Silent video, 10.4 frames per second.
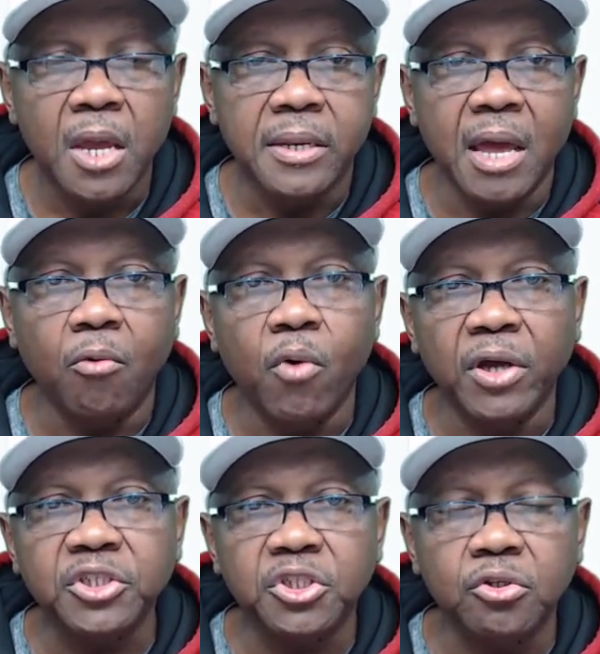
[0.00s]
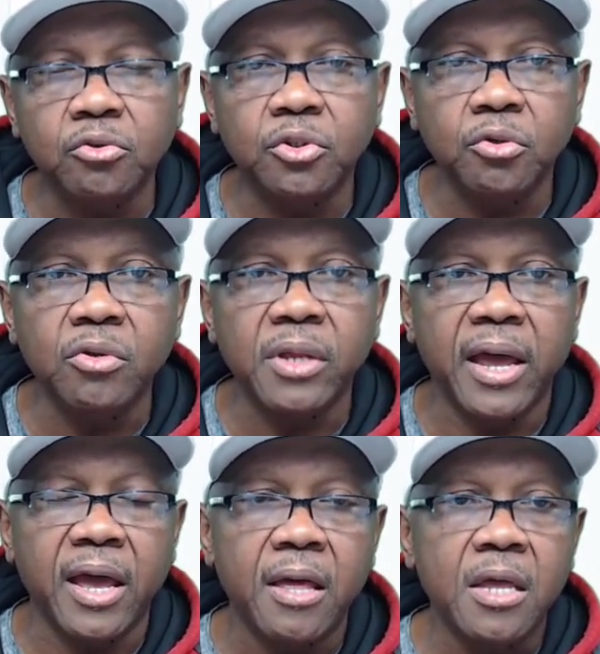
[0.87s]
Now, once you do
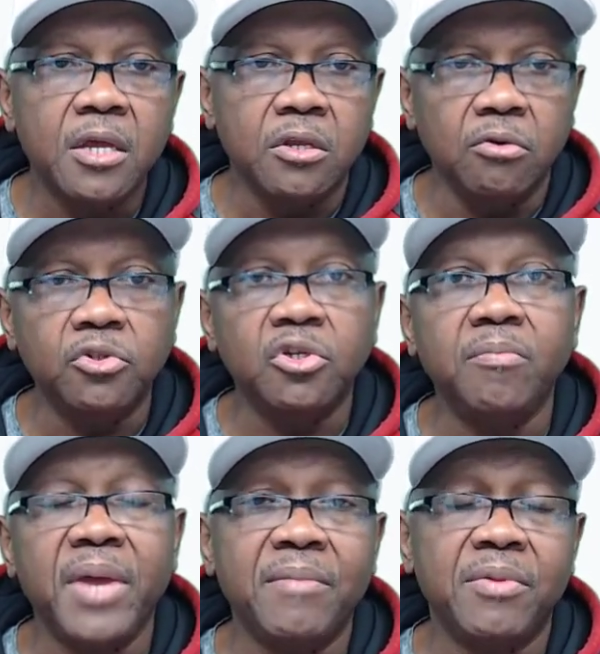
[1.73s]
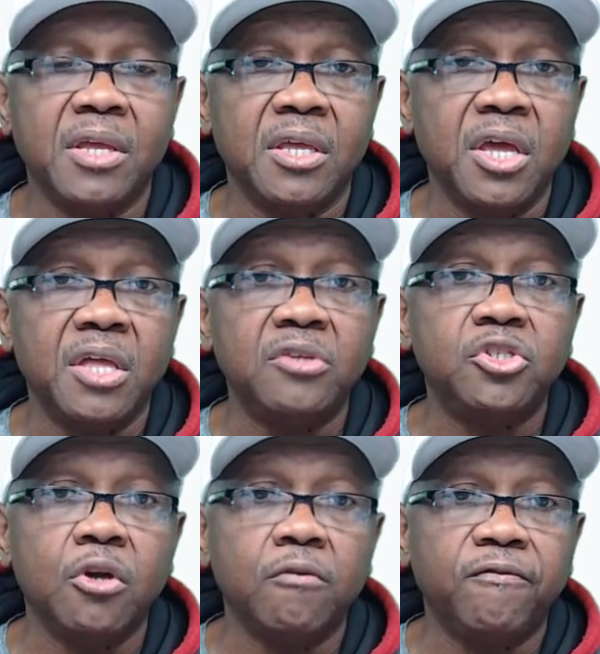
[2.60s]
that, you should be able to get
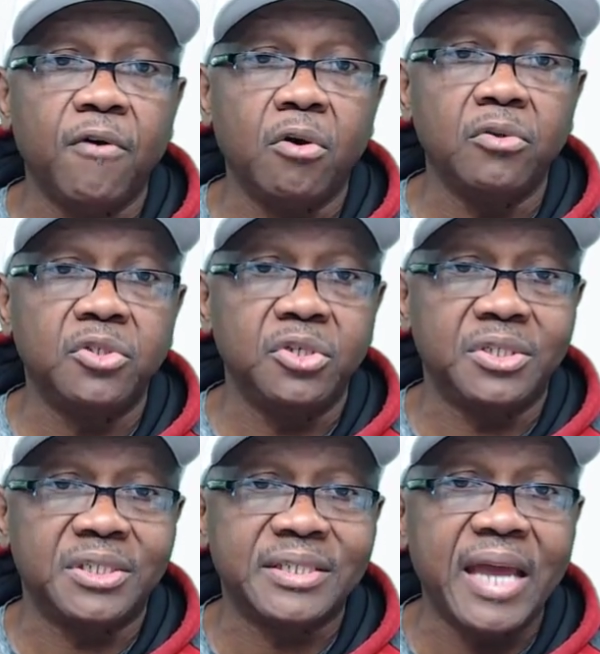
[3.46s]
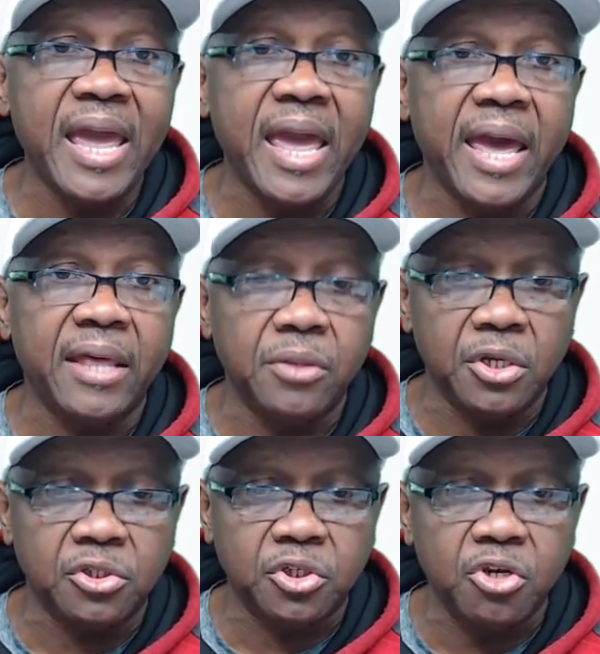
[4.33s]
your phone to scan
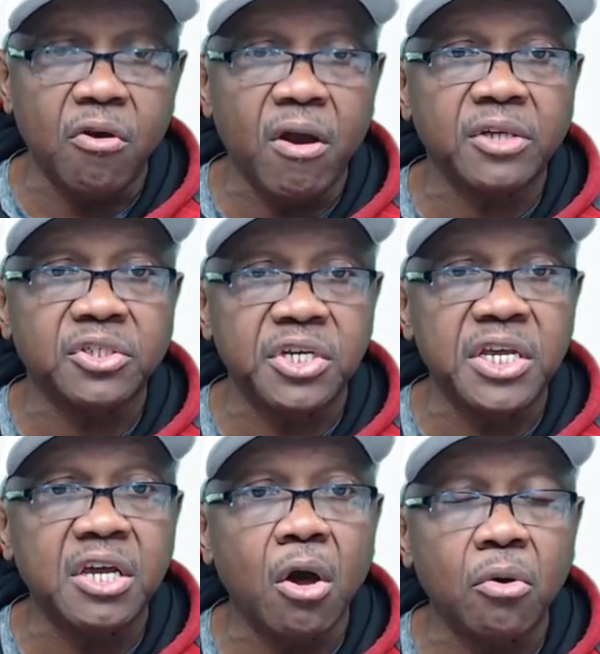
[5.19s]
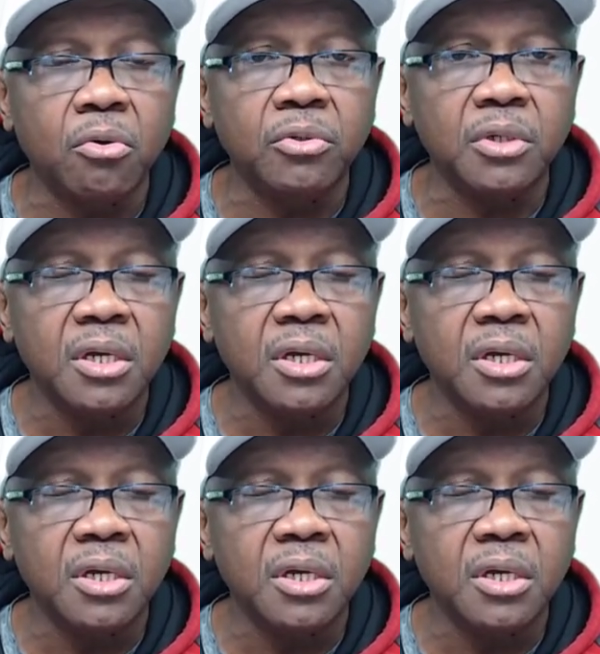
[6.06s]
this QRC code